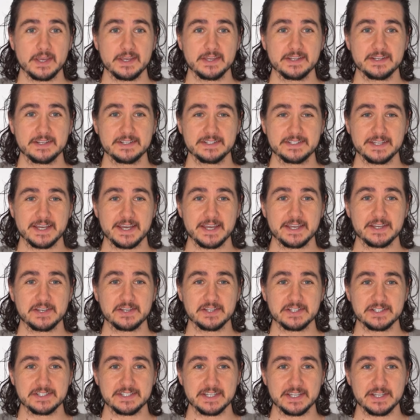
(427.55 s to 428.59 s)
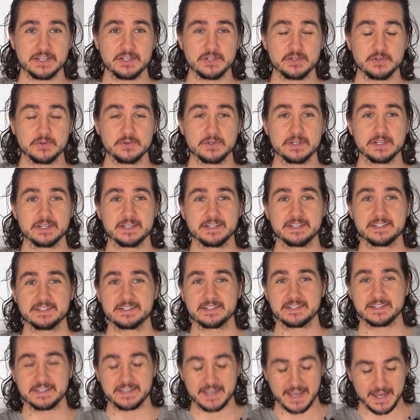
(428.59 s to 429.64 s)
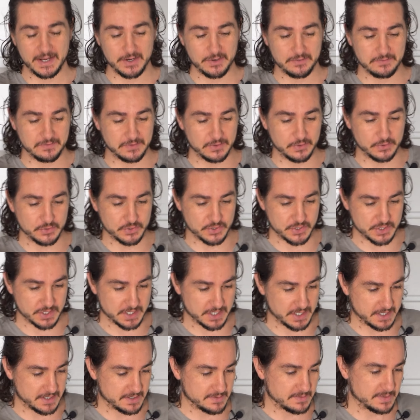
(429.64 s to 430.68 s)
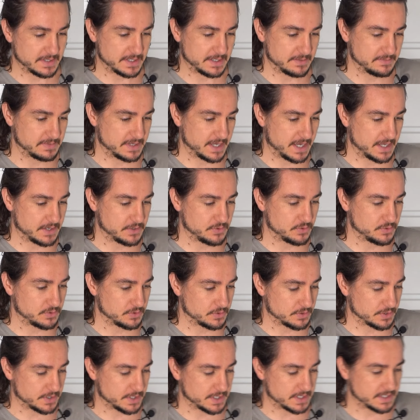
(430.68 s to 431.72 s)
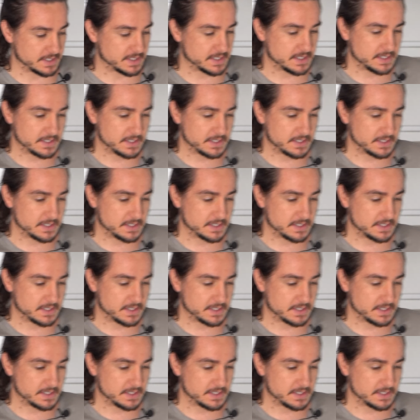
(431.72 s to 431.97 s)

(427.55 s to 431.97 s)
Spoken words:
Eat in a Day continued. It's getting on for lunchtime and I'm getting hungry.